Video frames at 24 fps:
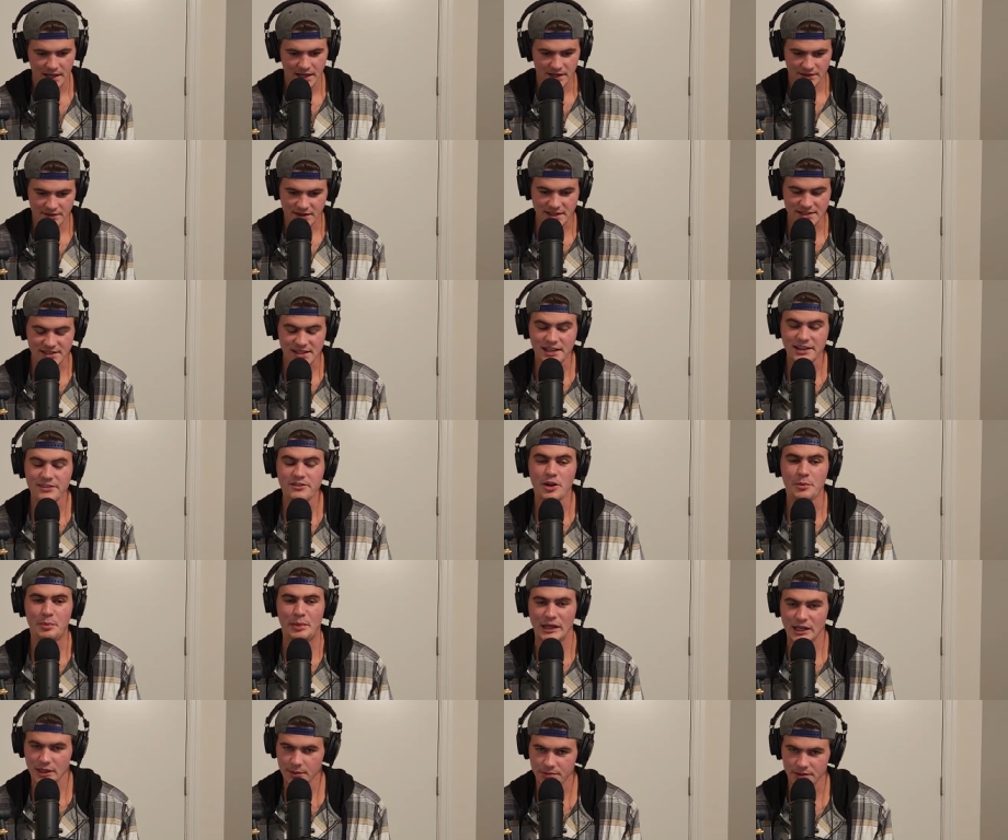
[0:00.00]
That's not even a
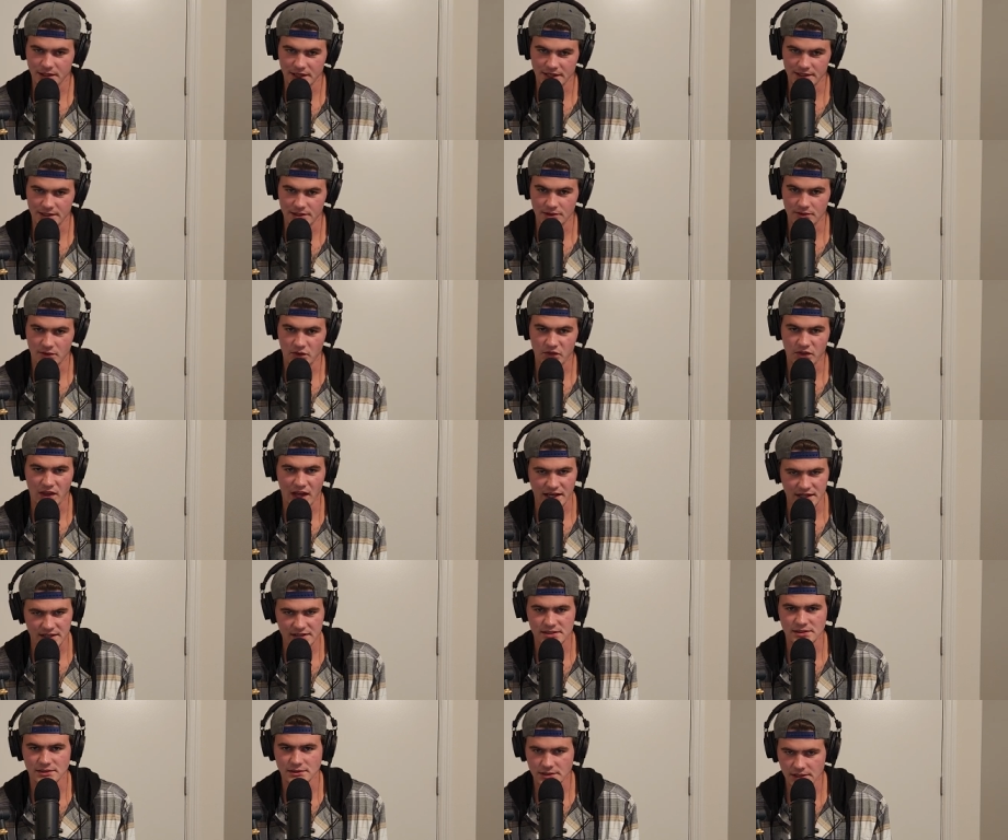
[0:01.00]
pickup line, dude. That
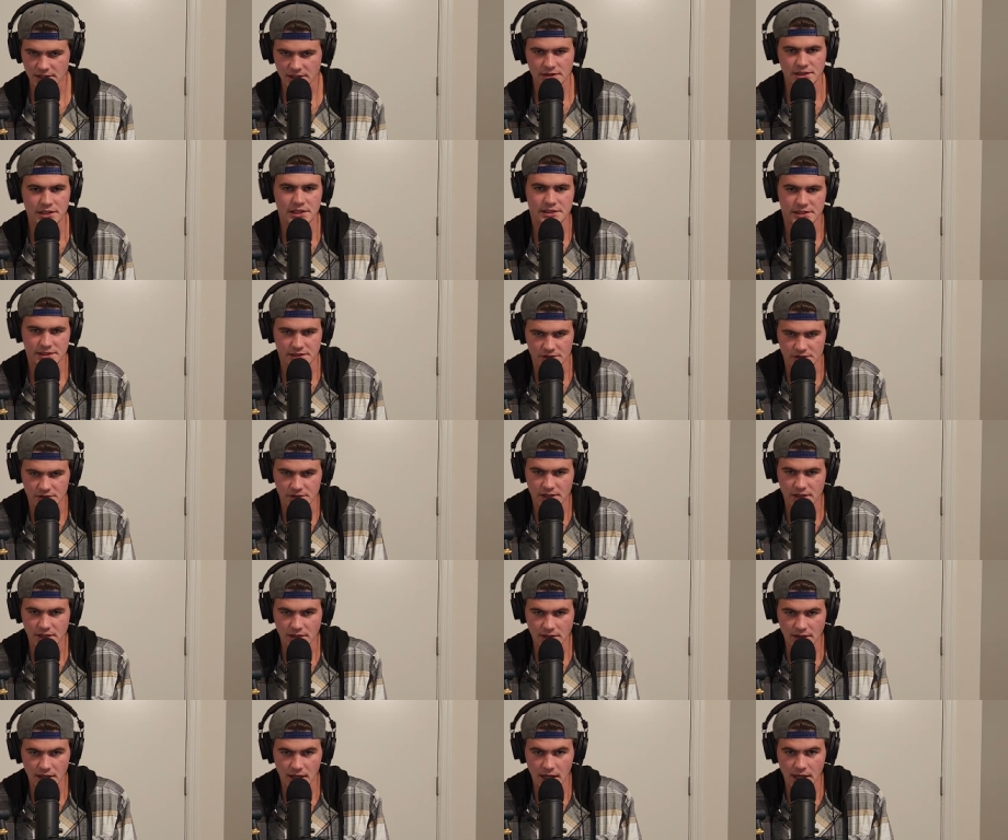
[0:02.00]
is literally a serial killer
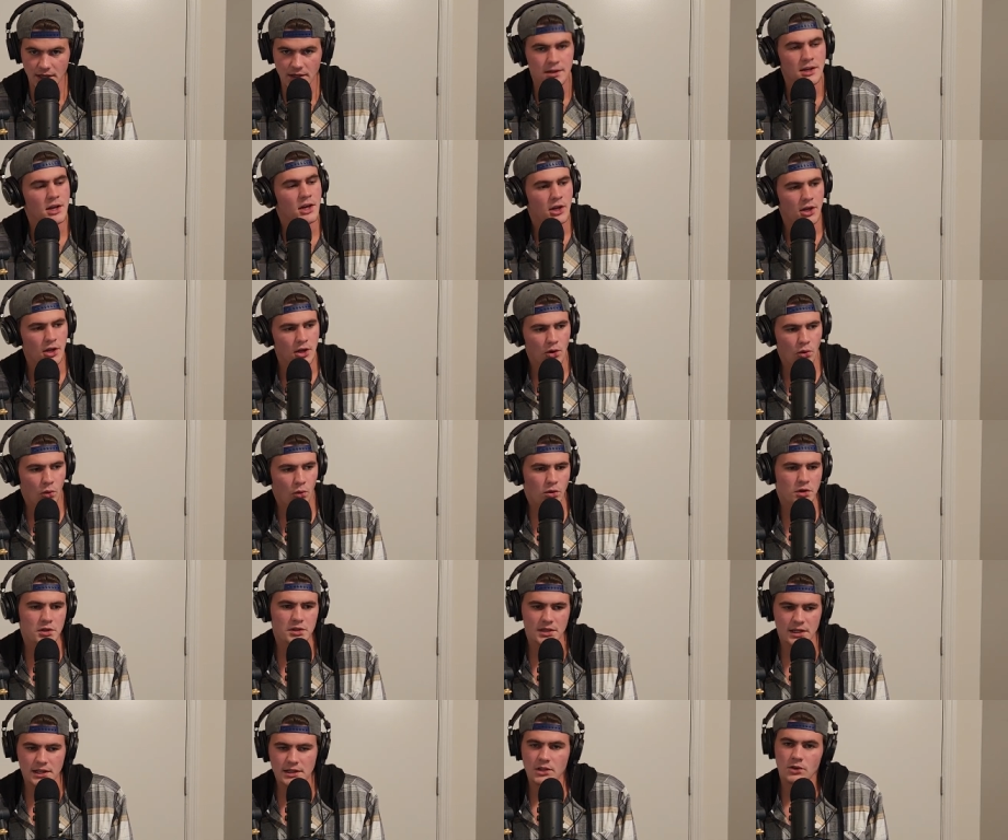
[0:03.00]
line. Or
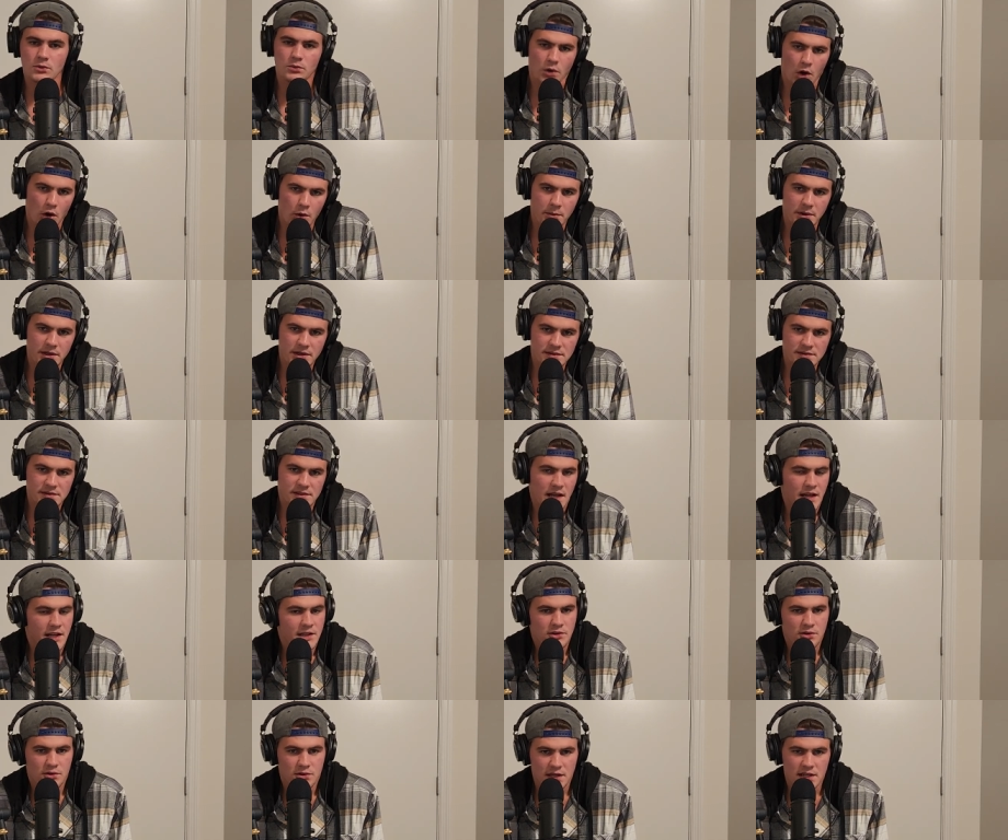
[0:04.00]
you're like the Romans and
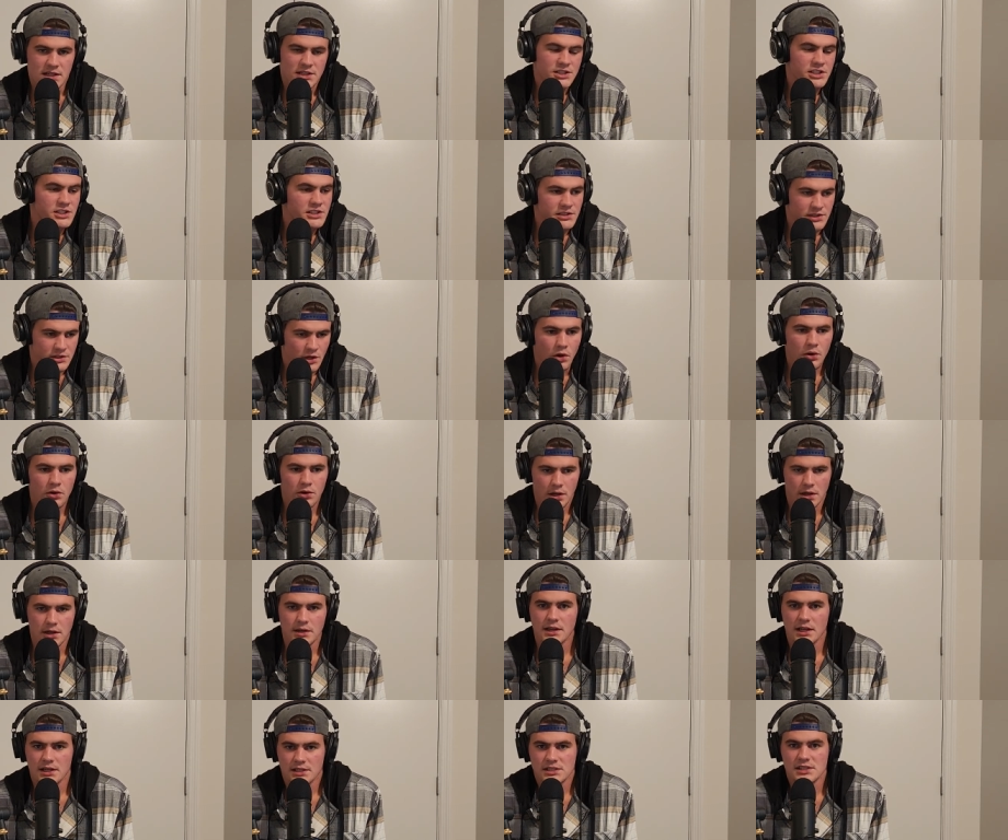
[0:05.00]
you think she's so good
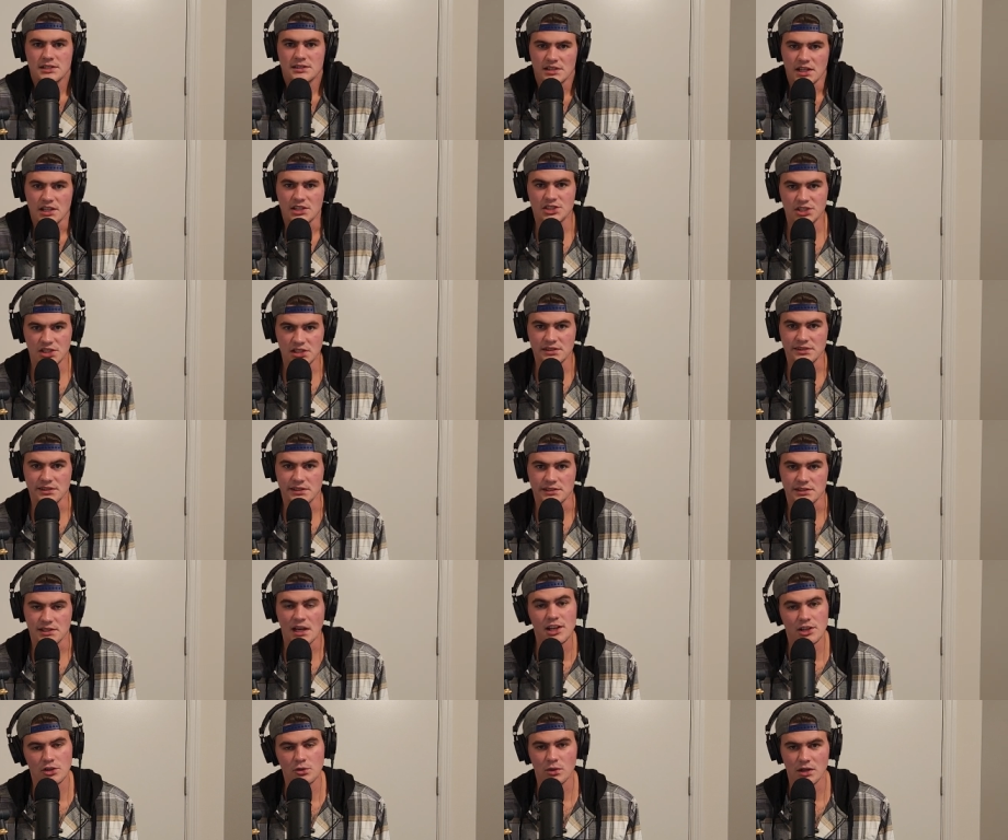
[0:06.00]
that she's like Jesus
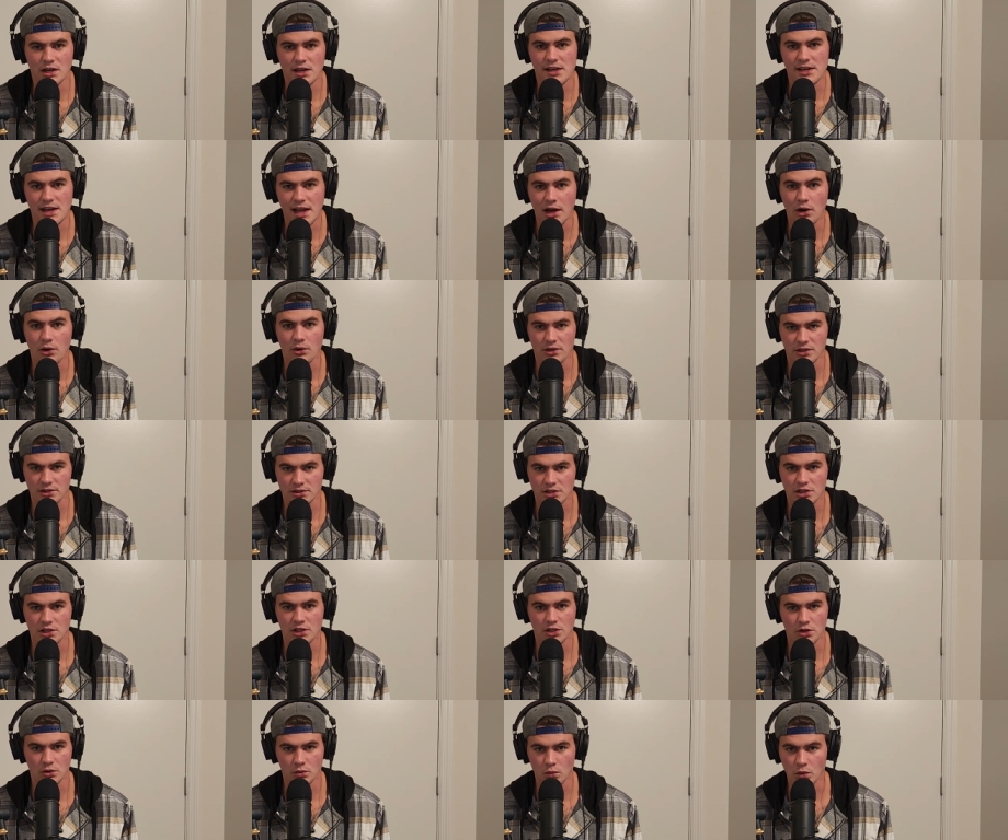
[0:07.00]
and you want to nail her to
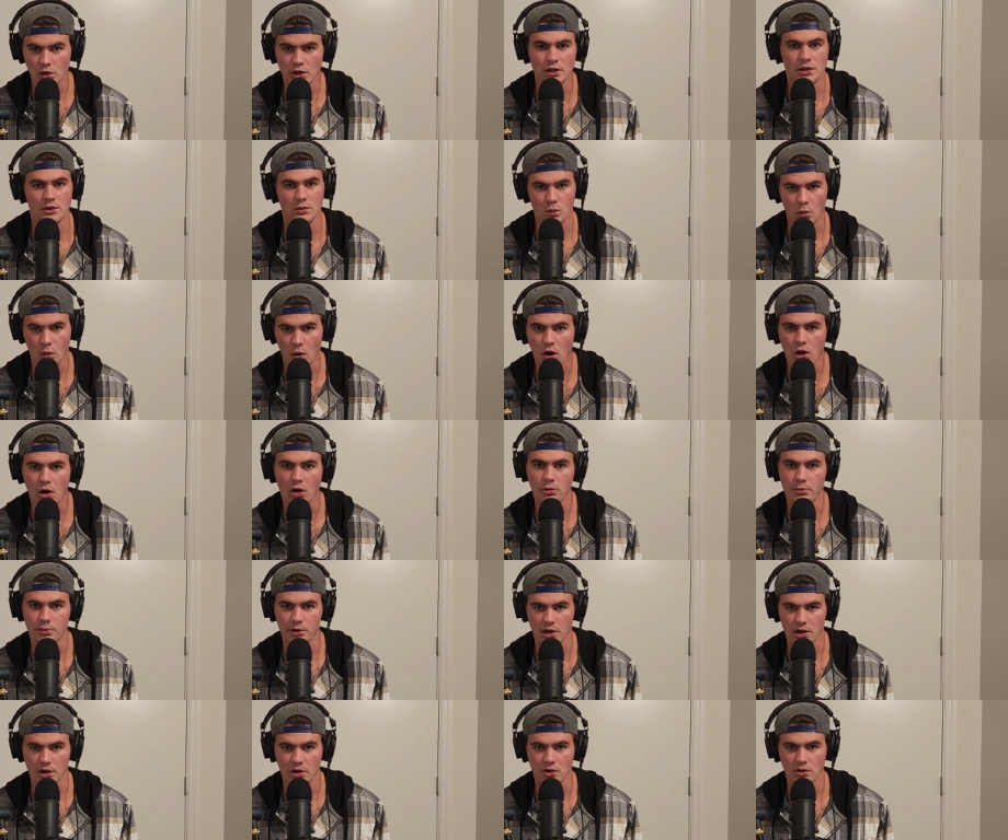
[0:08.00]
your wooden wall,
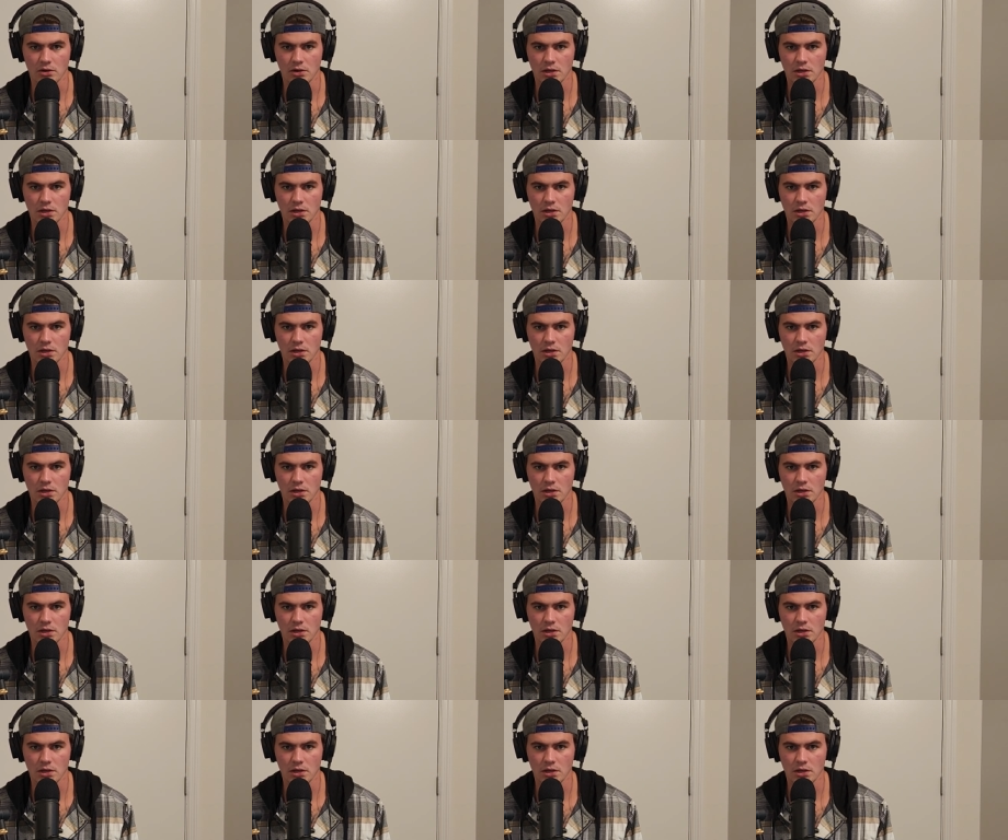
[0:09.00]
bro.